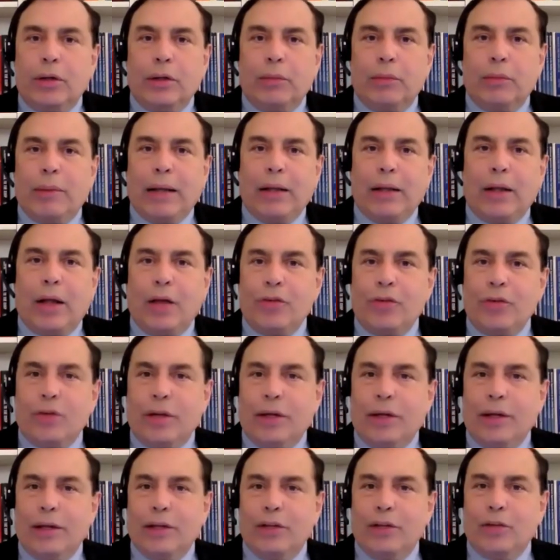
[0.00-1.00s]
on the
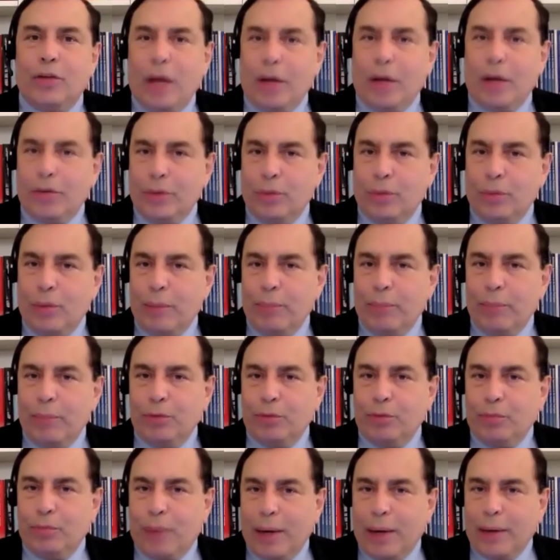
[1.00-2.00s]
biological and toxin
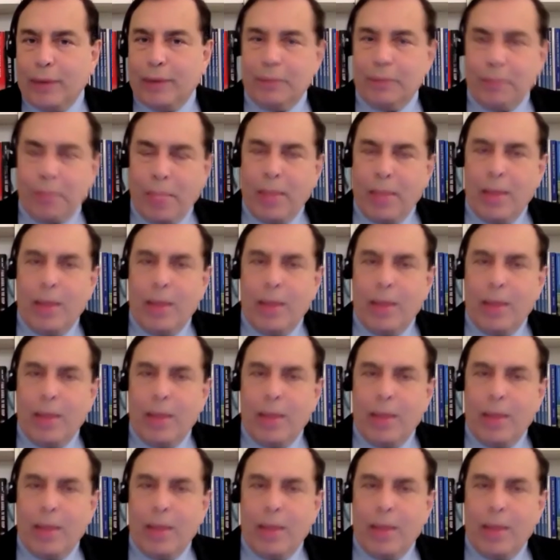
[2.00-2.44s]
weapons part.